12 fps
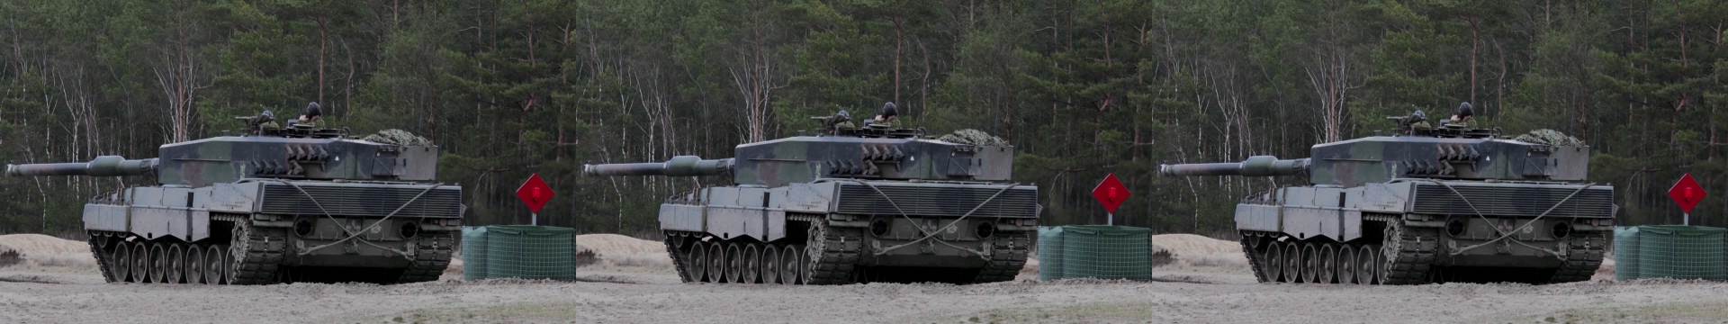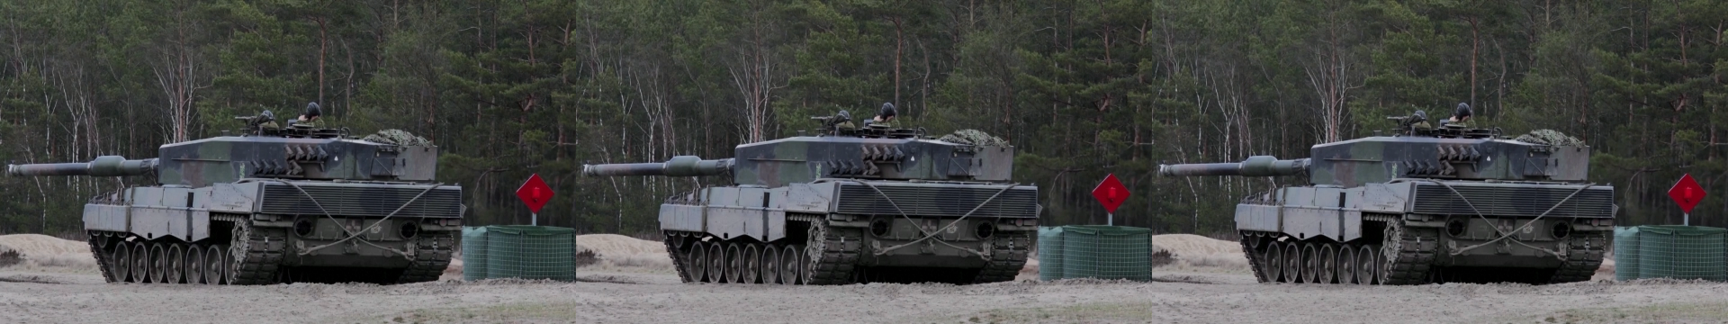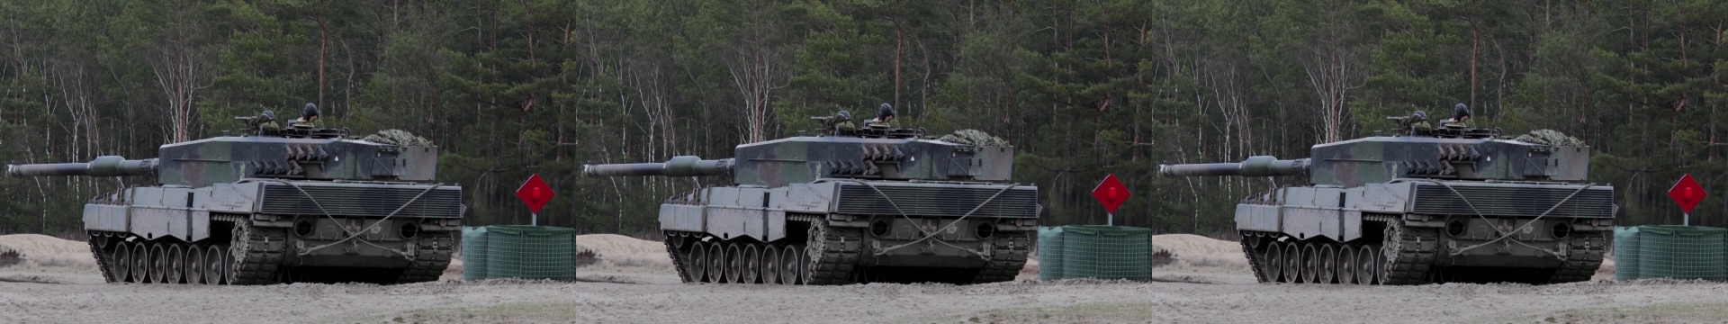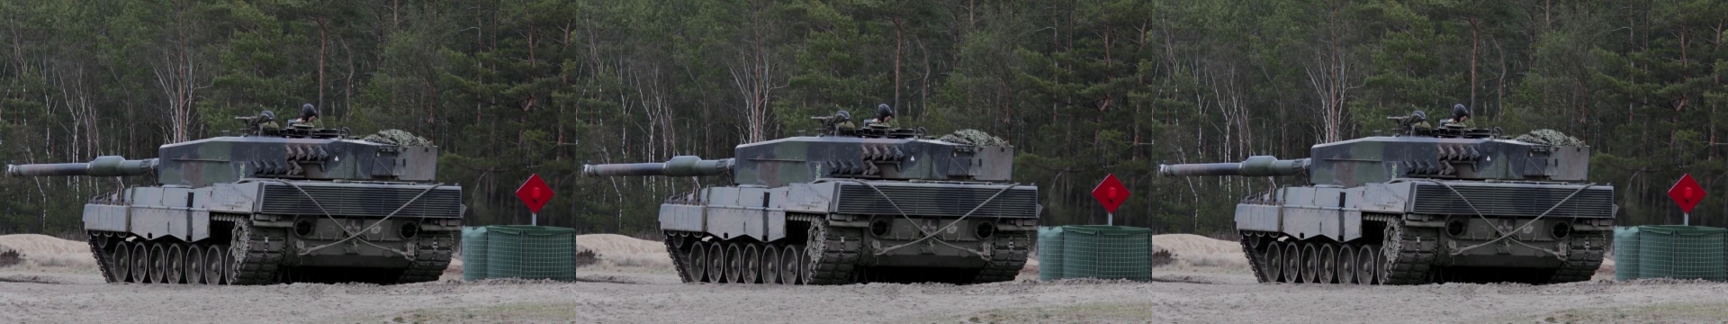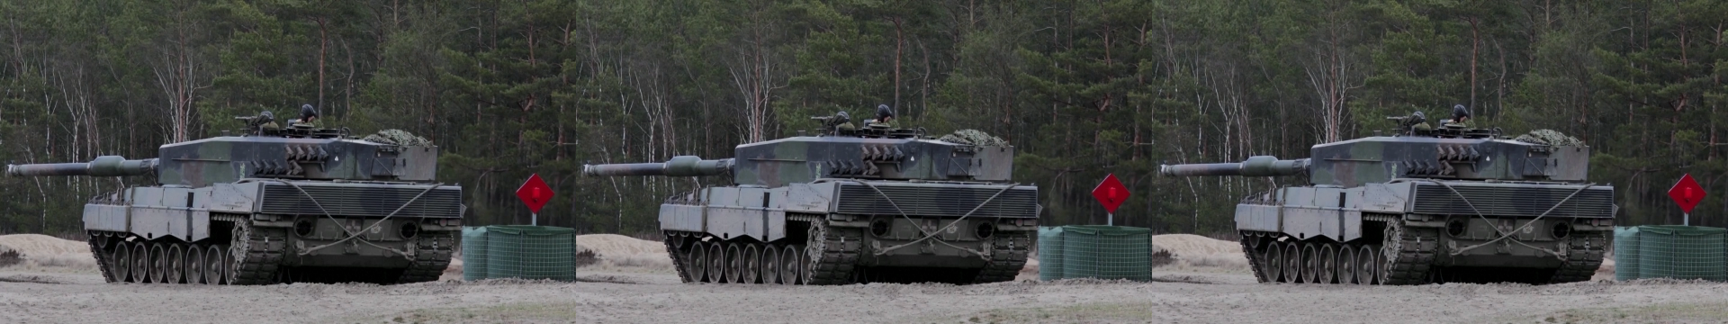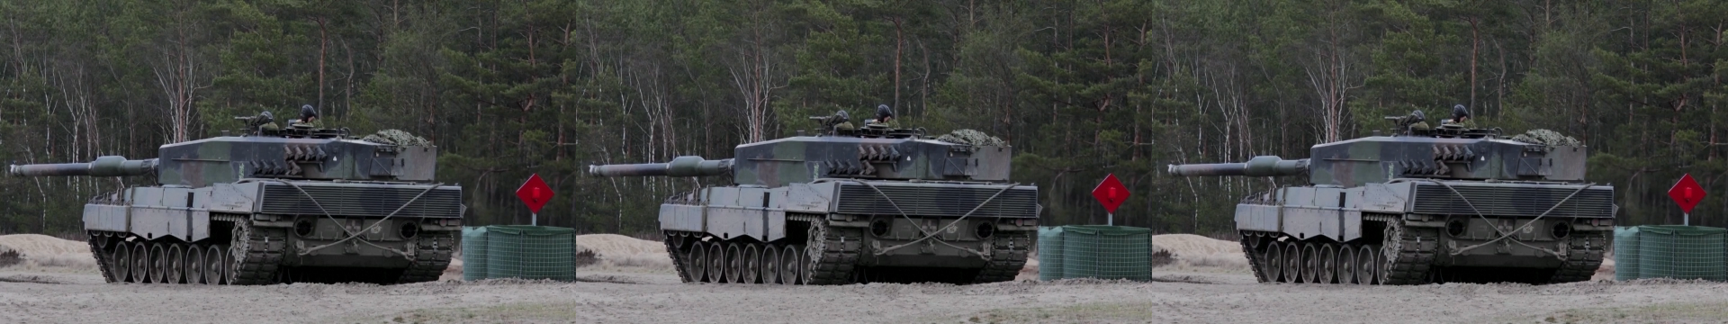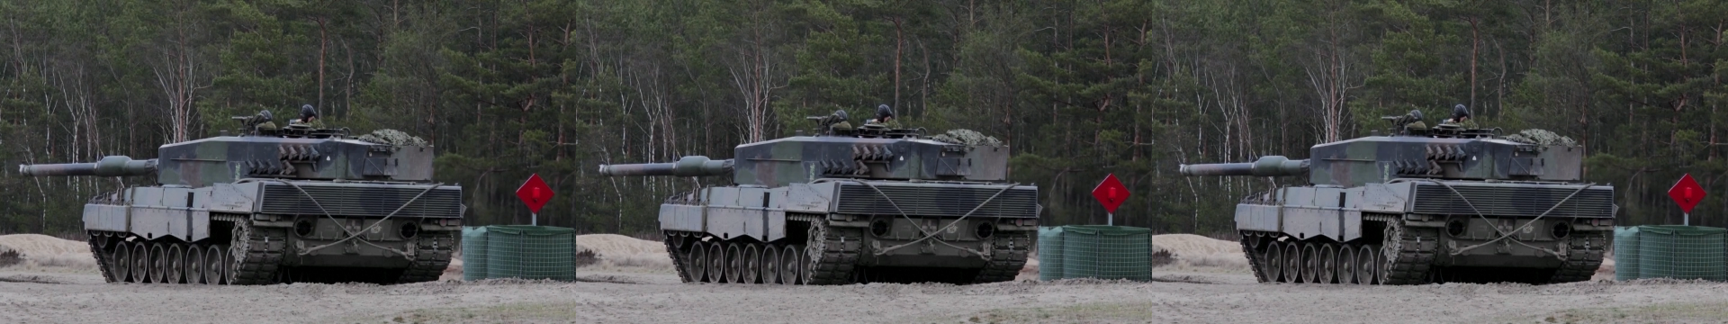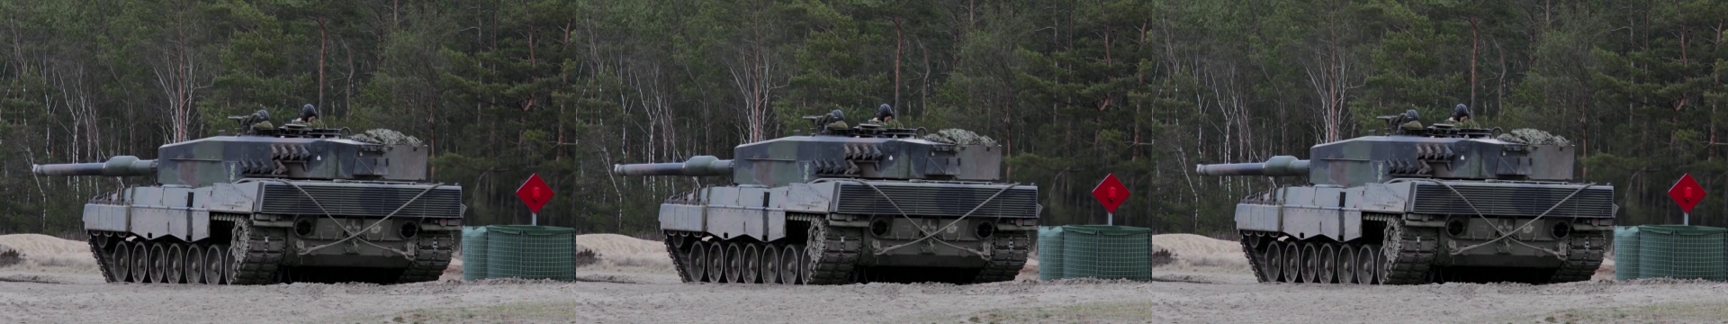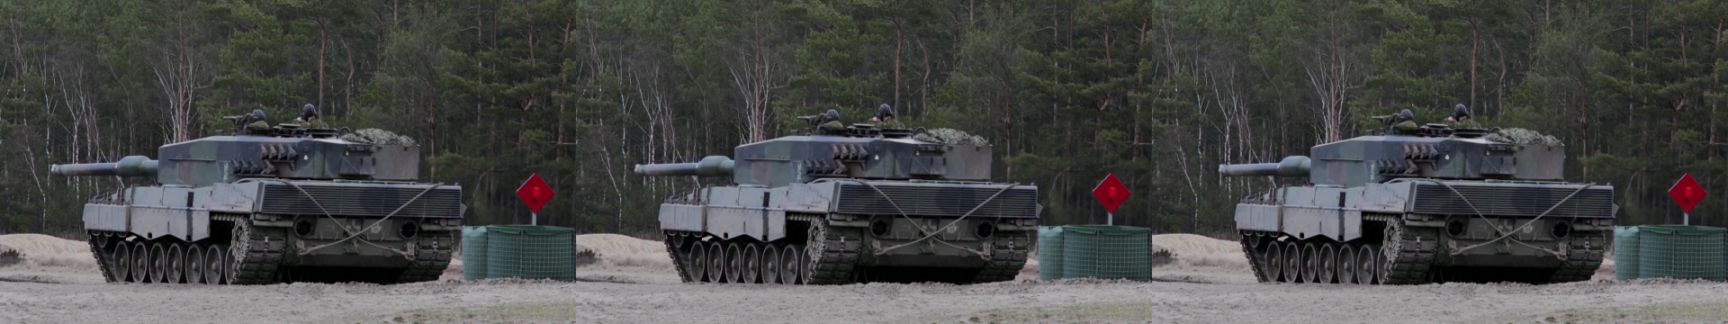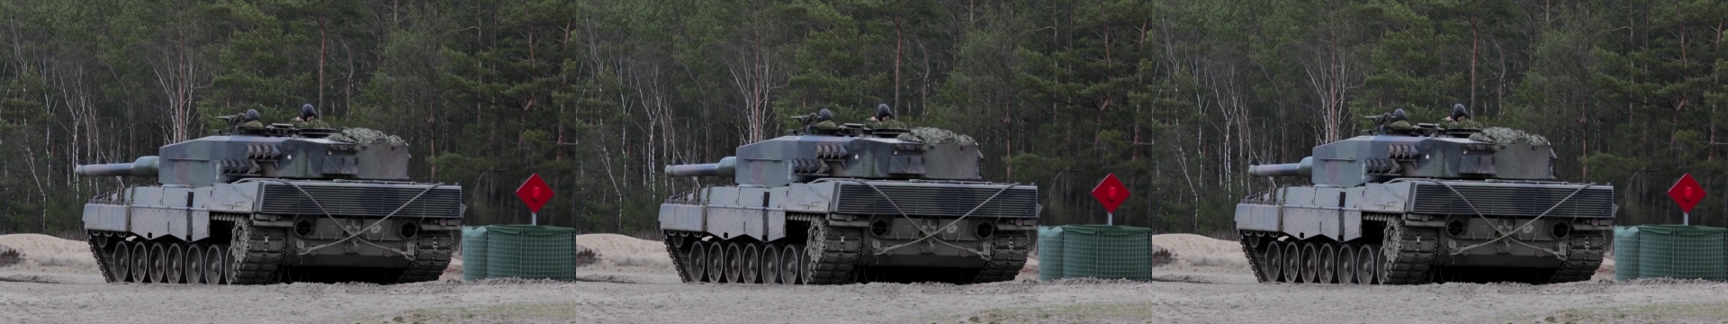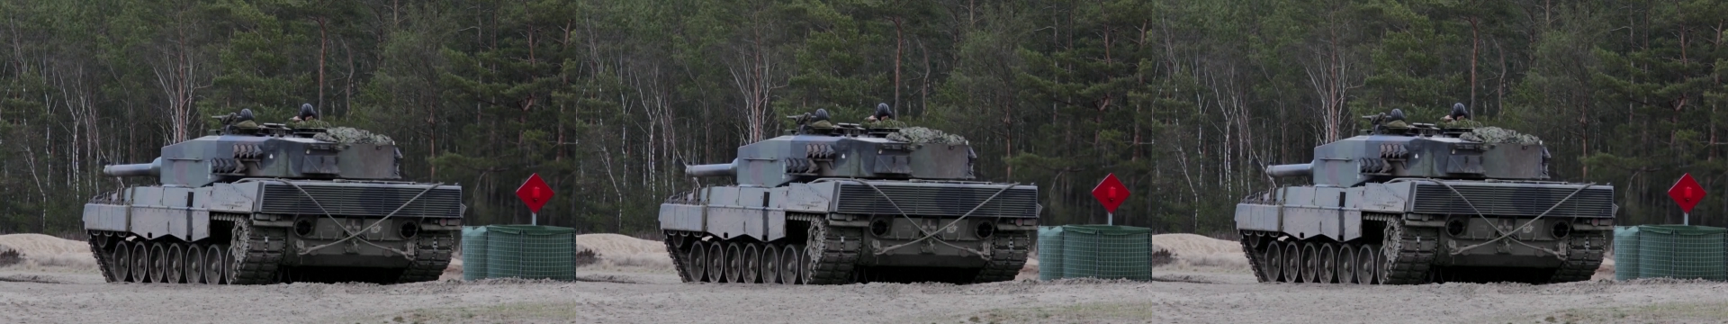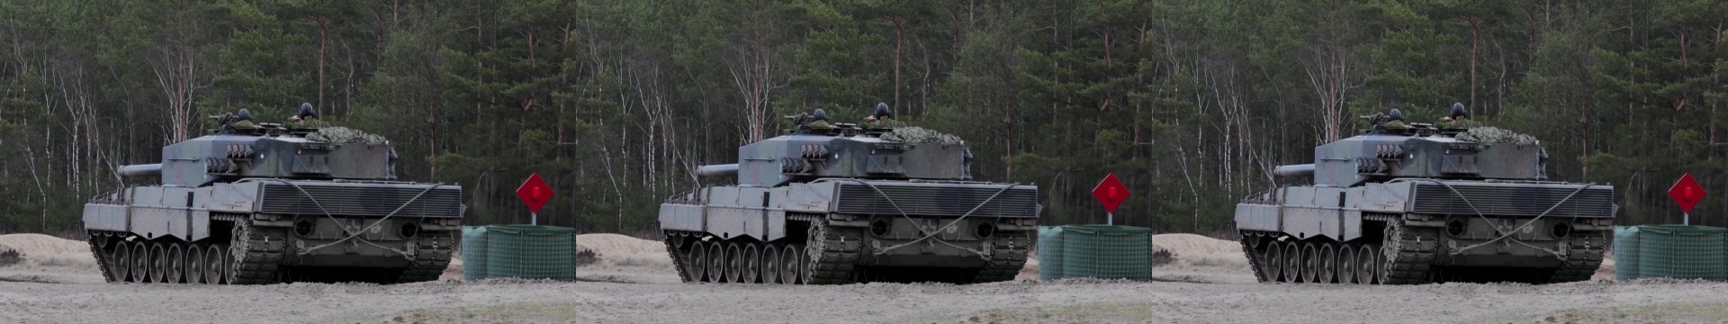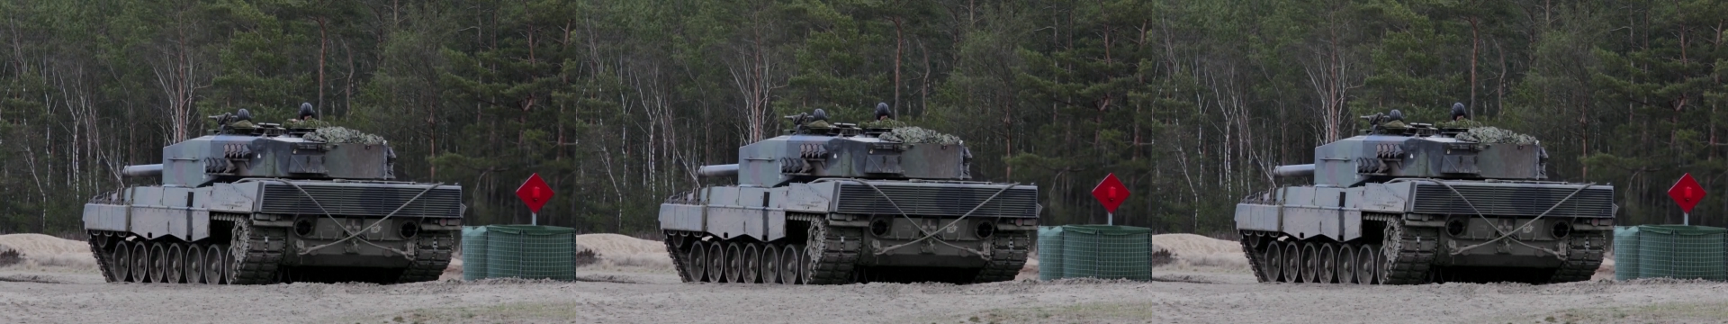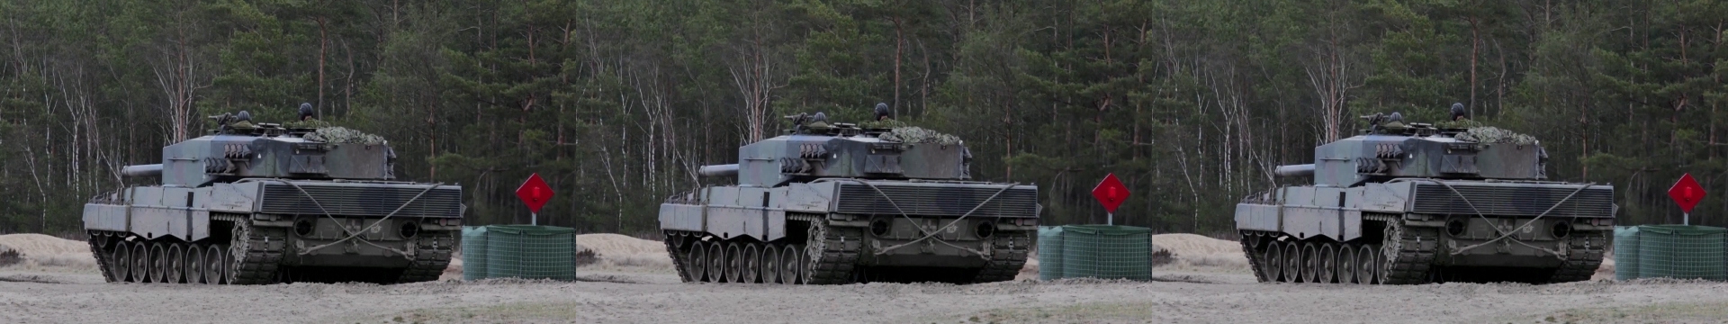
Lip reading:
(no speaker visible)